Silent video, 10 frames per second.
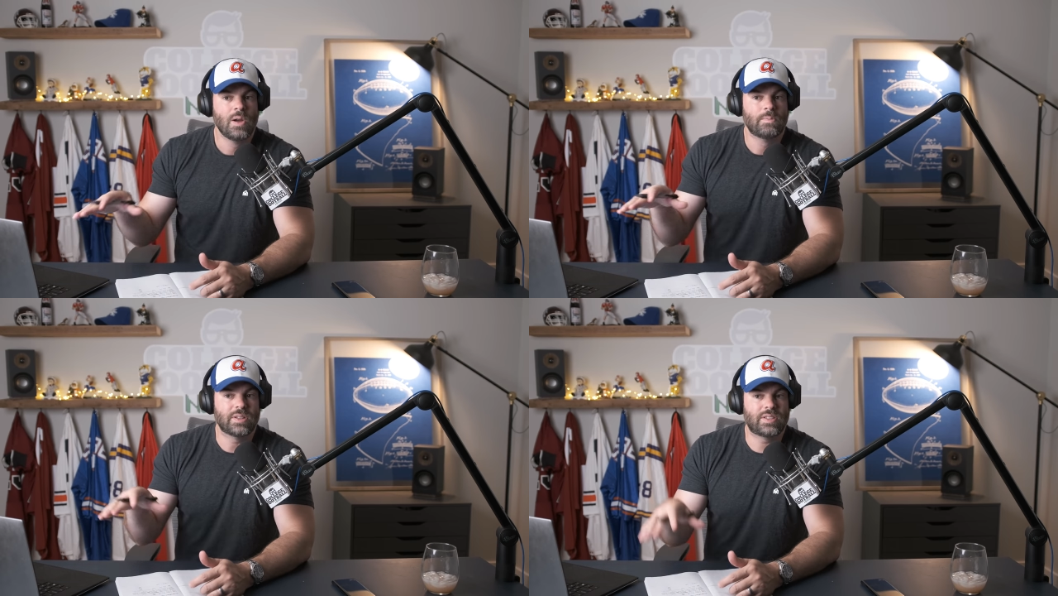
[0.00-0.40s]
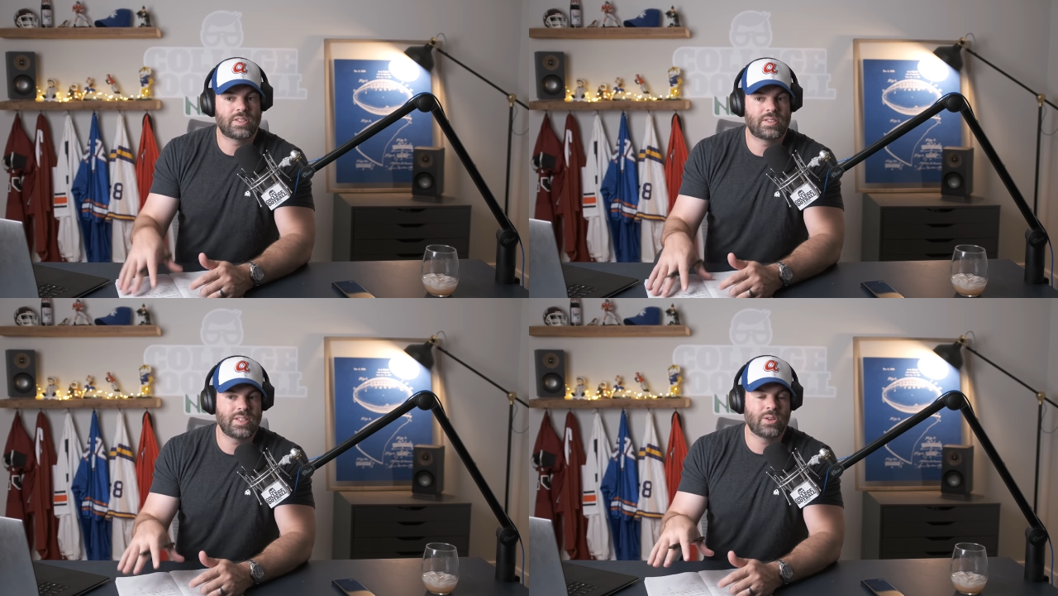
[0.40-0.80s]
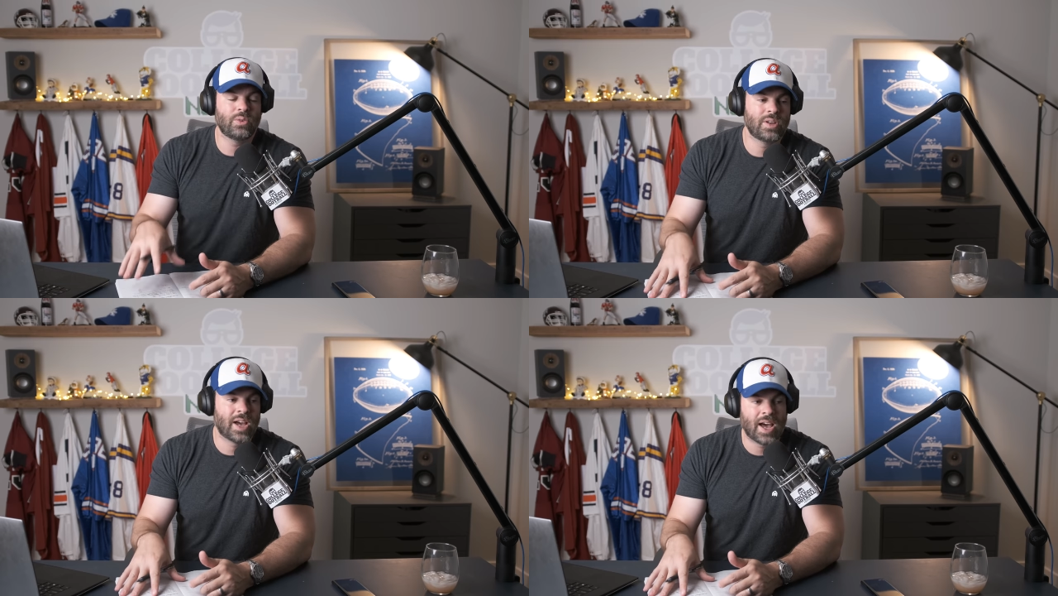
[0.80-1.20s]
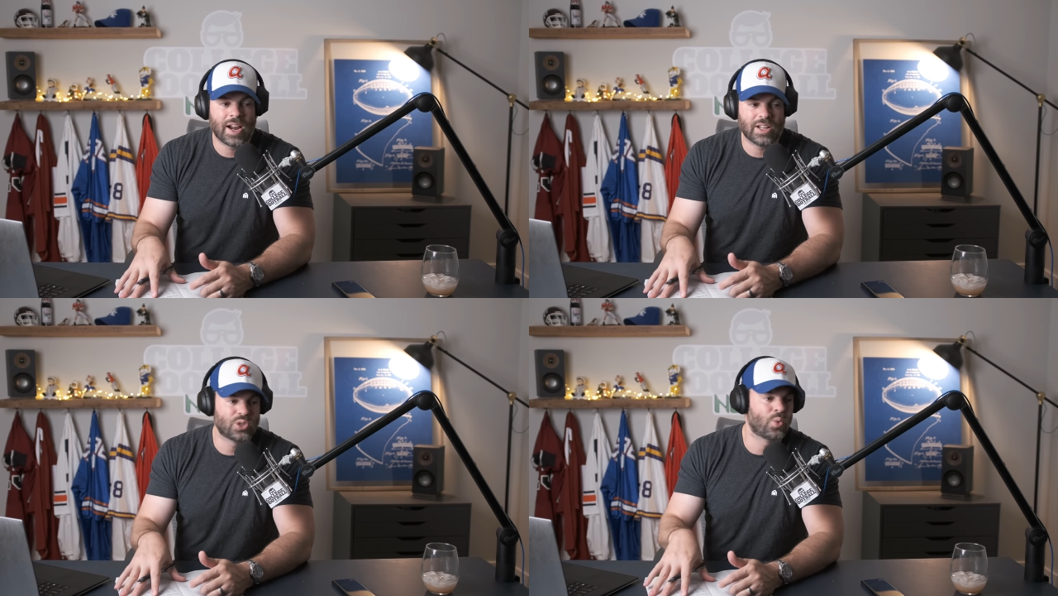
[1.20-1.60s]
but still
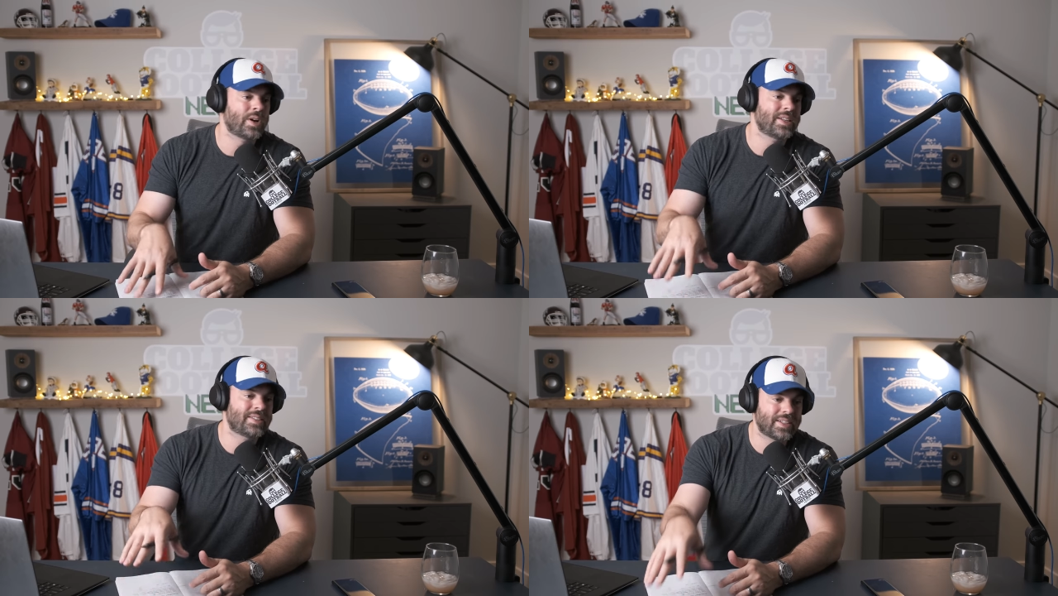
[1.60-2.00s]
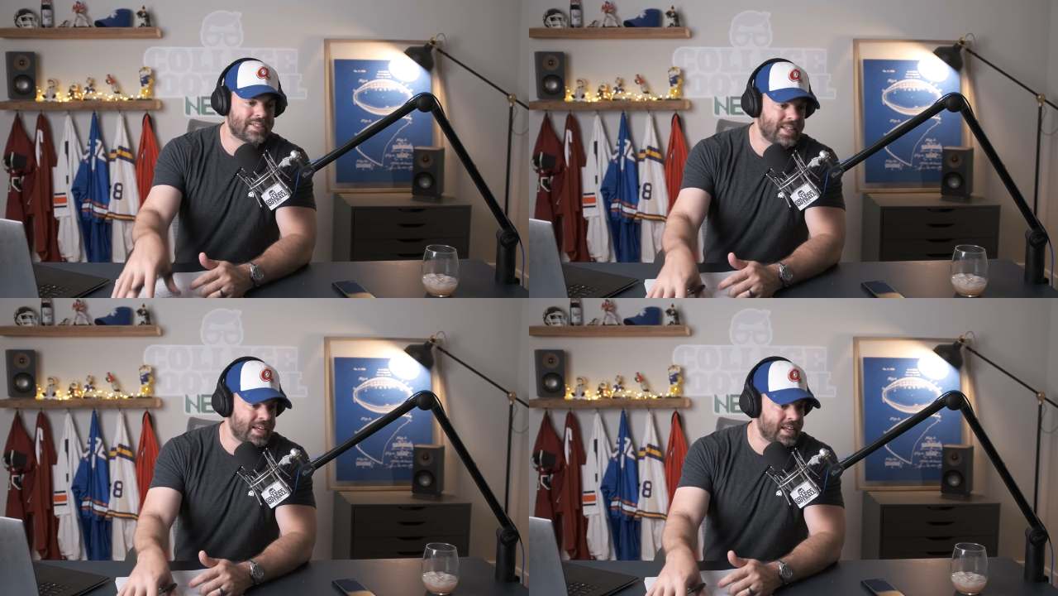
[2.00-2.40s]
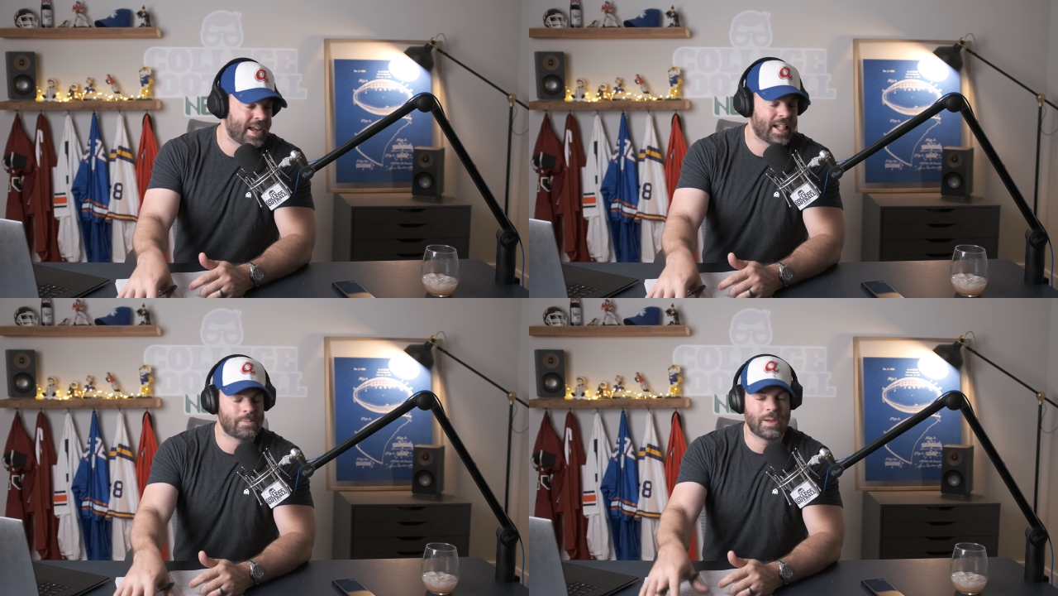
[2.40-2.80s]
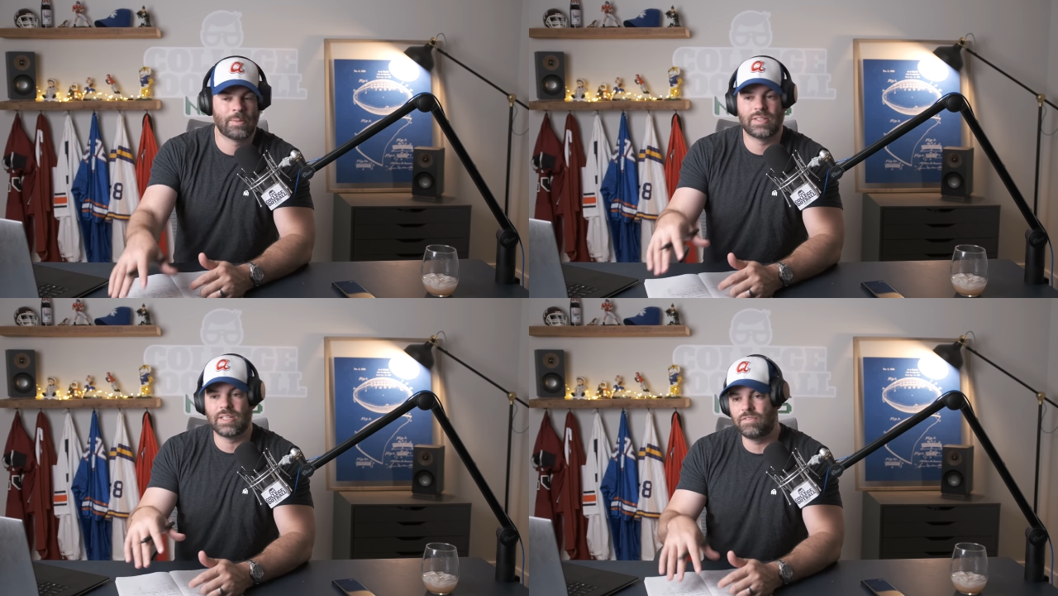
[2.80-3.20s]
not a 2016
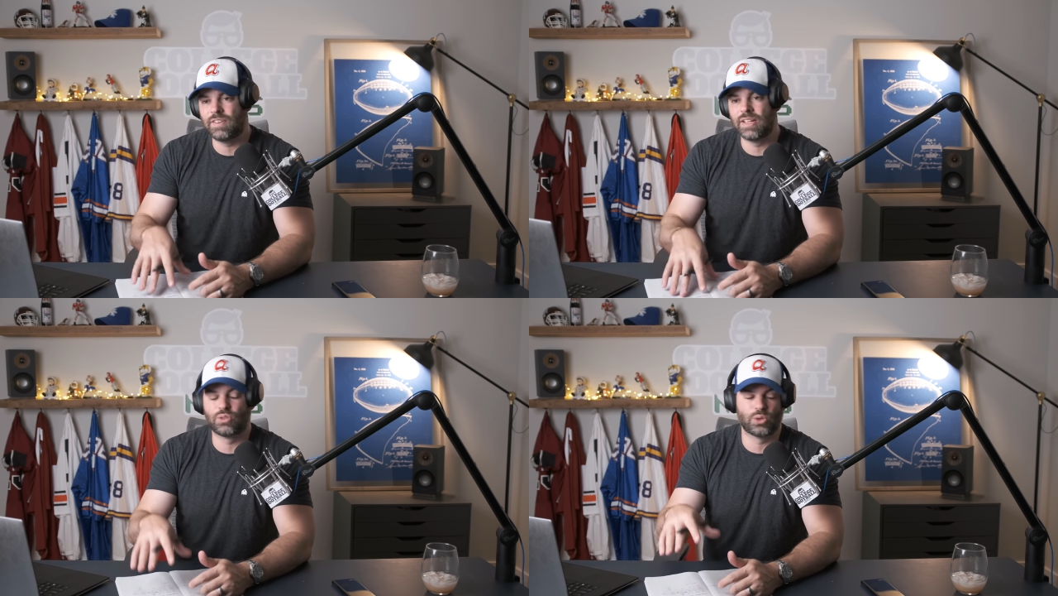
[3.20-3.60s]
Alabama defense or